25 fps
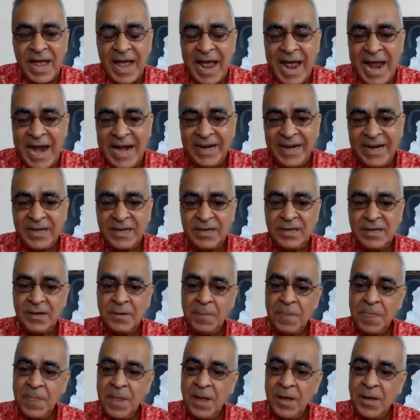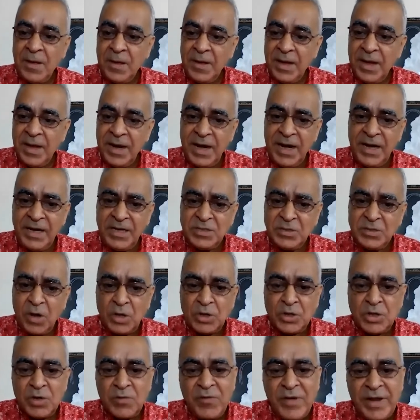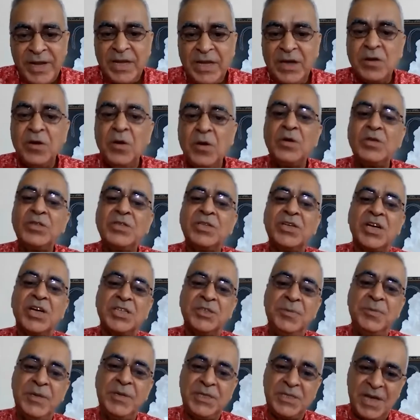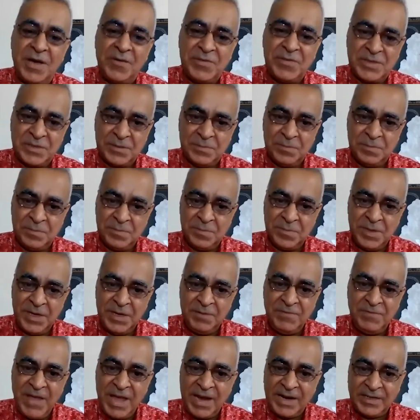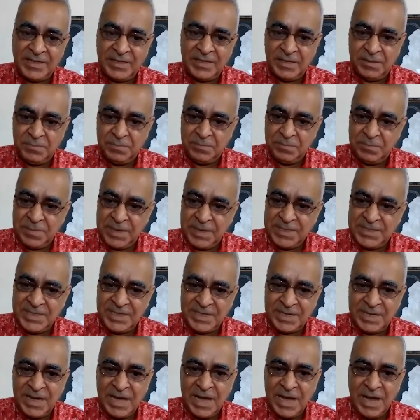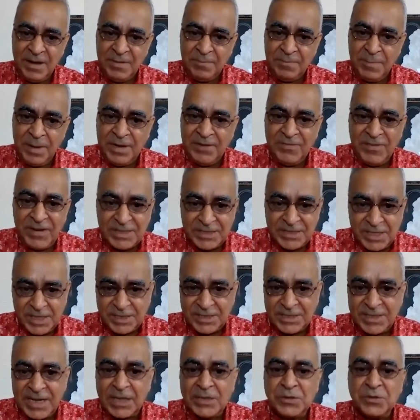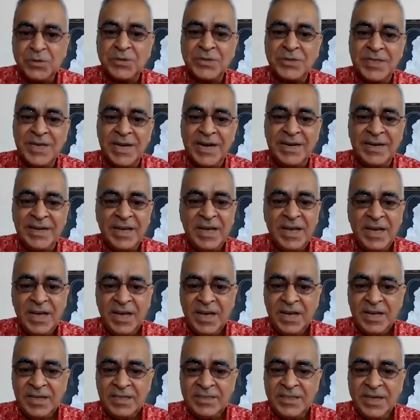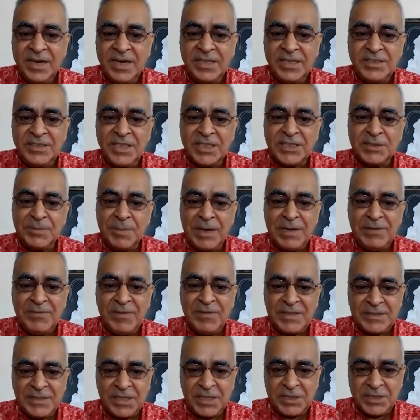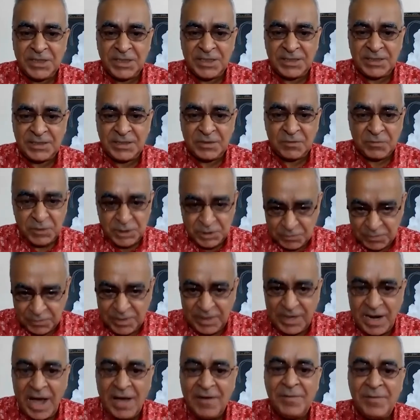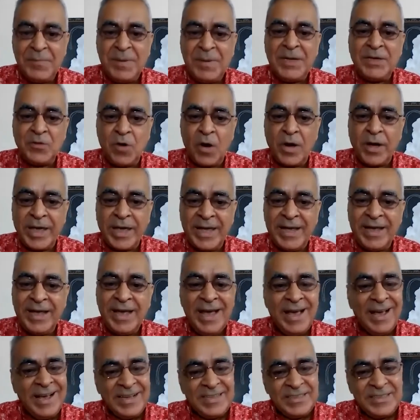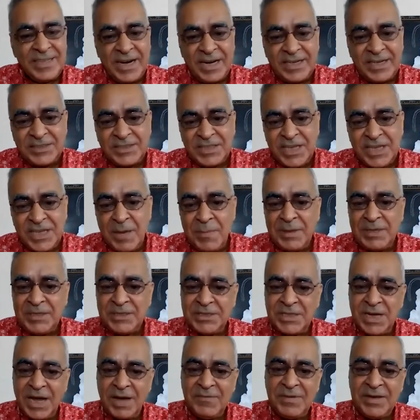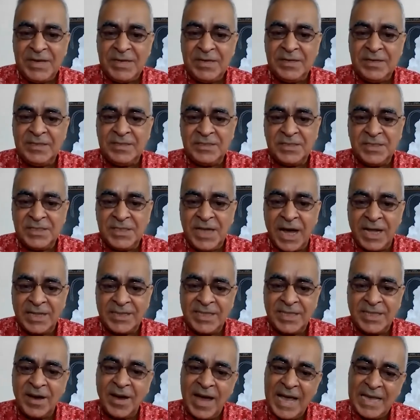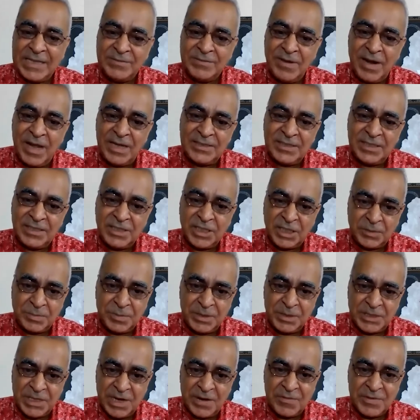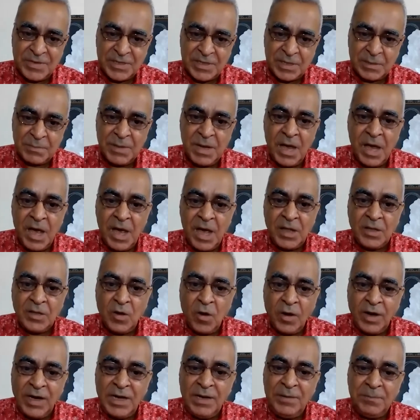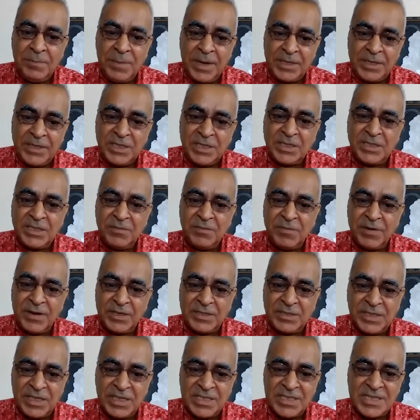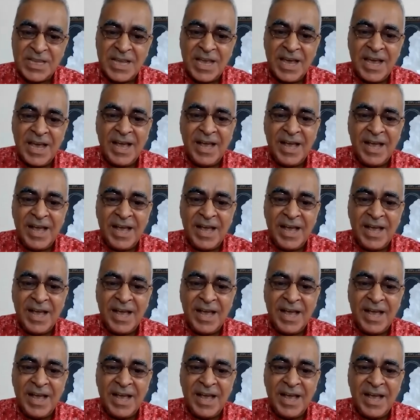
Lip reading: And it is also very close to Kashmir Shaivism. In fact, basic manifestation, as you said, 36 manifestations, which I'll be talking, that is same in Shaiva Siddhanta as well as in Kashmir Shaivism. Only basic difference is